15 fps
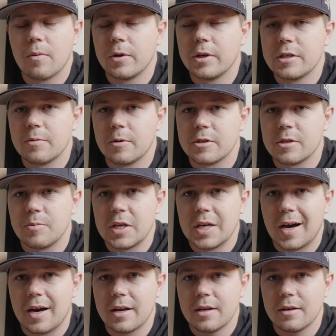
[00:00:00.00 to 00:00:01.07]
really supposed to be
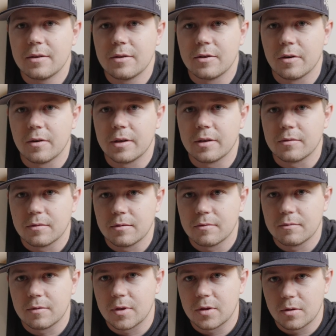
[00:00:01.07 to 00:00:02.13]
on it during
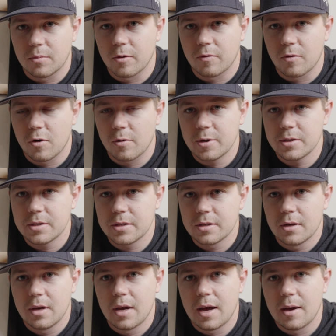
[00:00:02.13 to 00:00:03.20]
the performance.
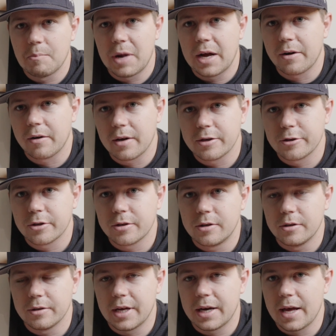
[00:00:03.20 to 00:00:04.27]
My
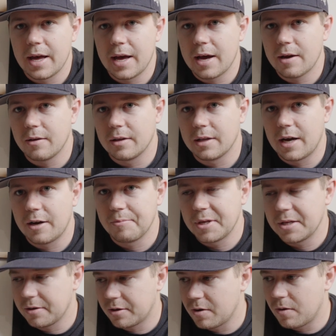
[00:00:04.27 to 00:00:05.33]
credential that I had allowed
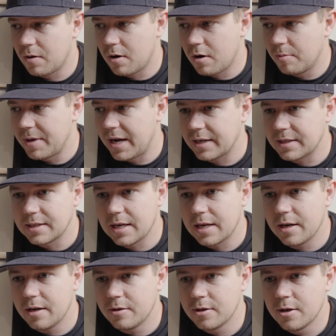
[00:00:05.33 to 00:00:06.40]
me to go all
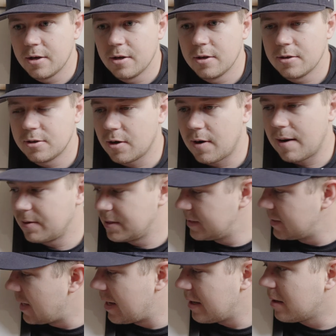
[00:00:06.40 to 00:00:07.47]
backstage. So I was
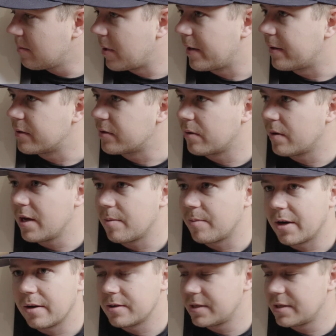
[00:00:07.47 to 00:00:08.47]
standing by this ramp and I was